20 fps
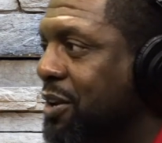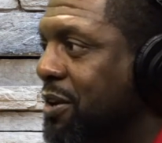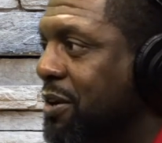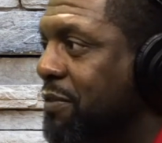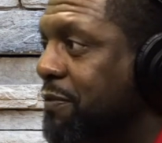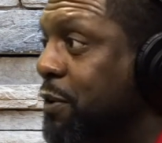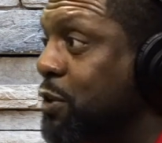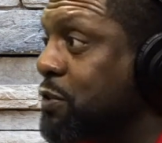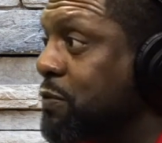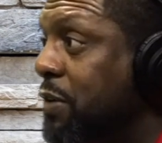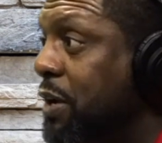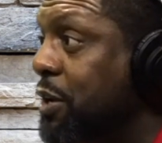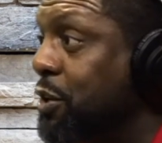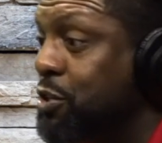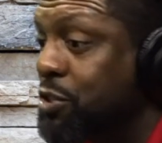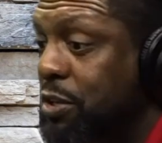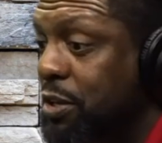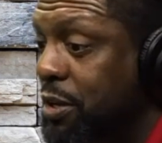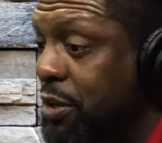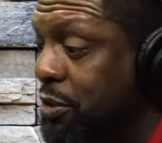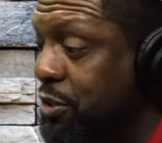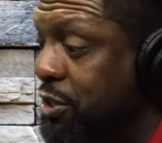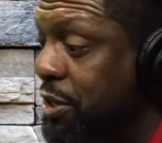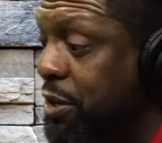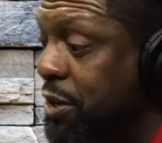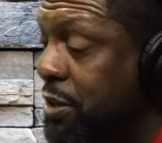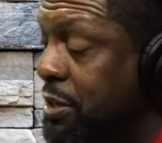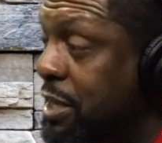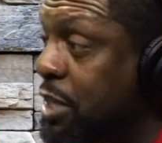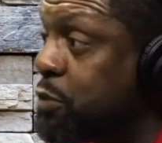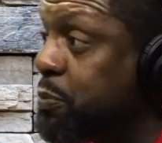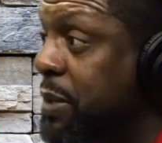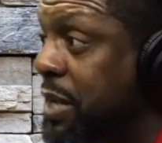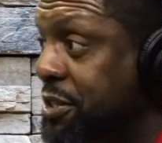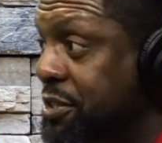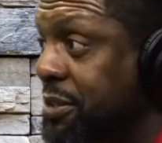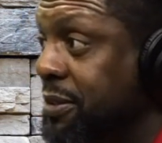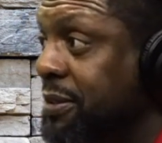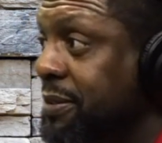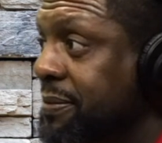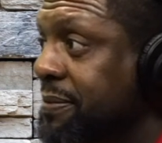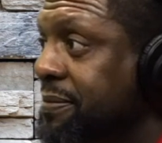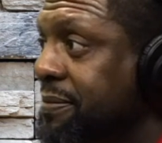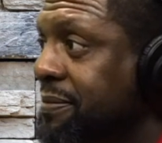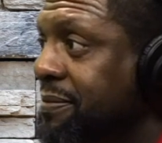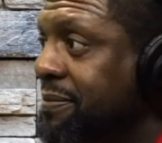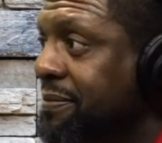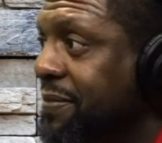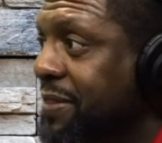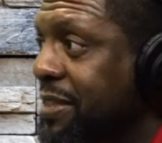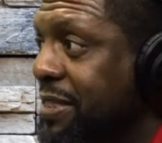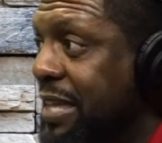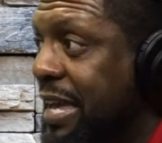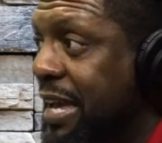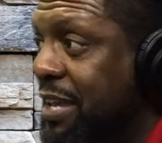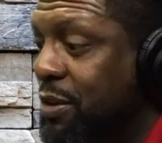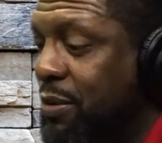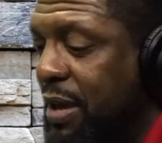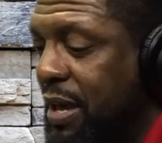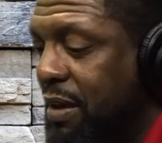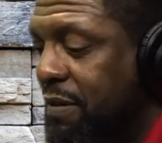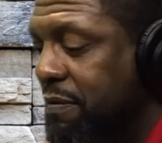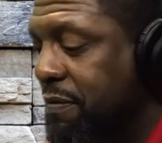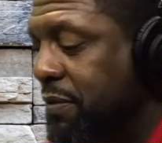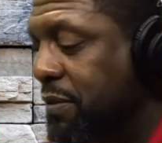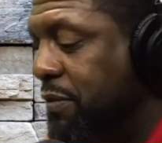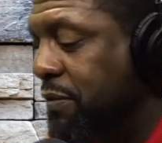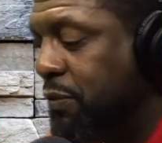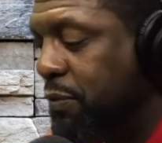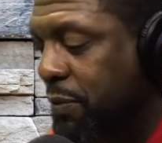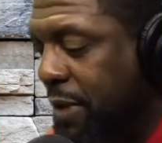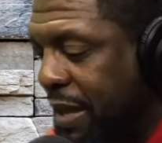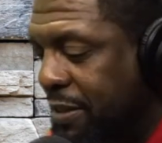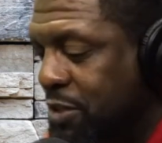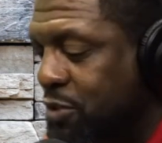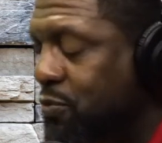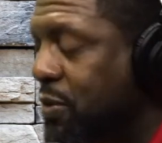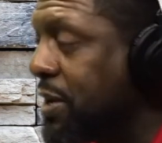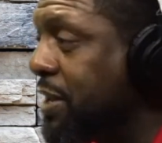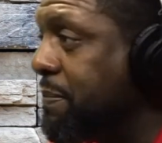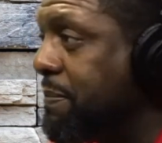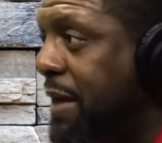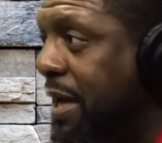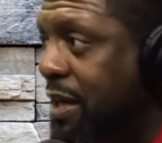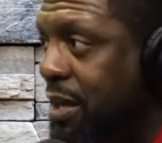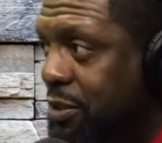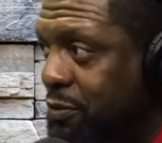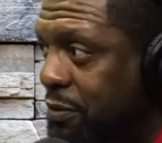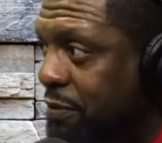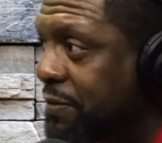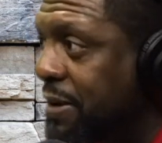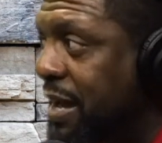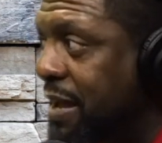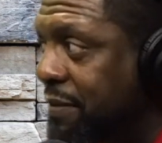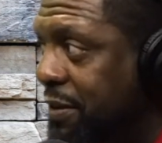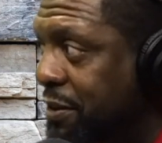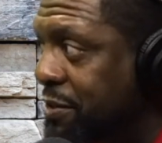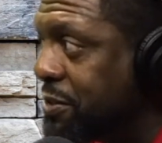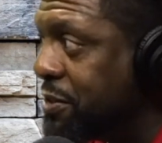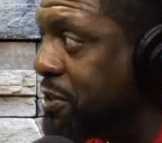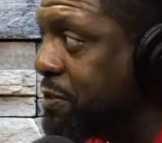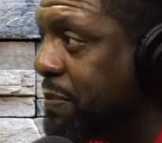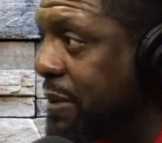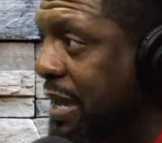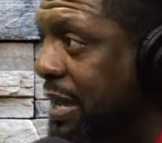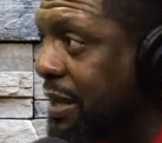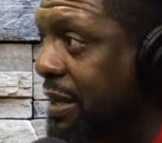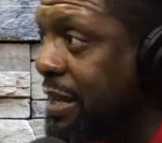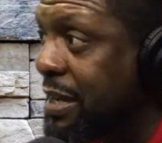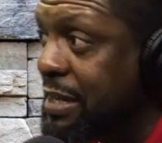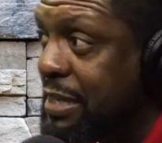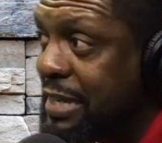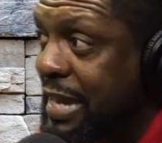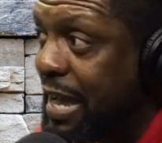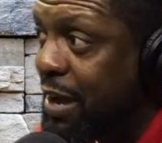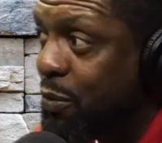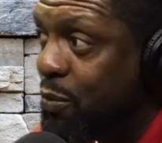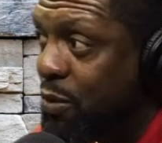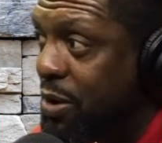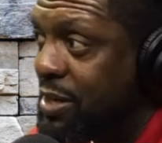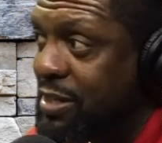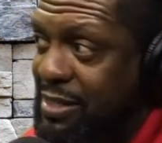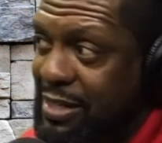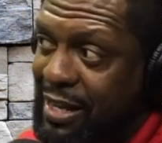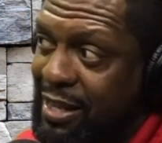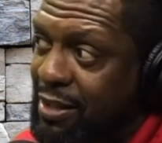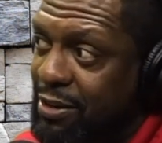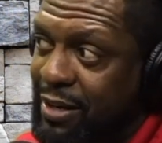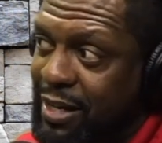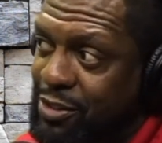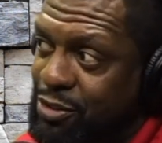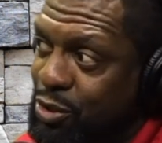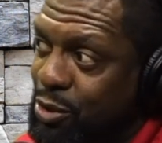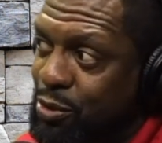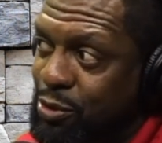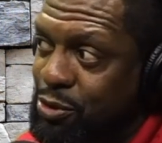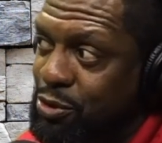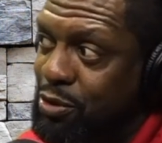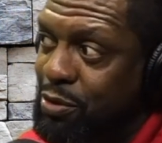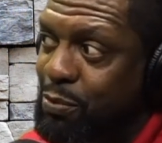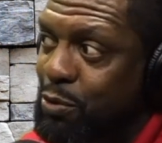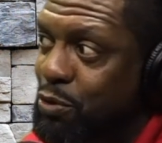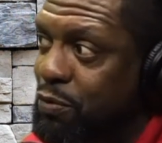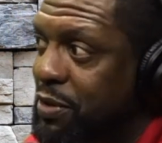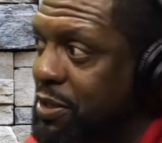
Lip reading: first of all, you show your displeasure that you've had this running balance for 5 years in this bank, and not one teller has told you to move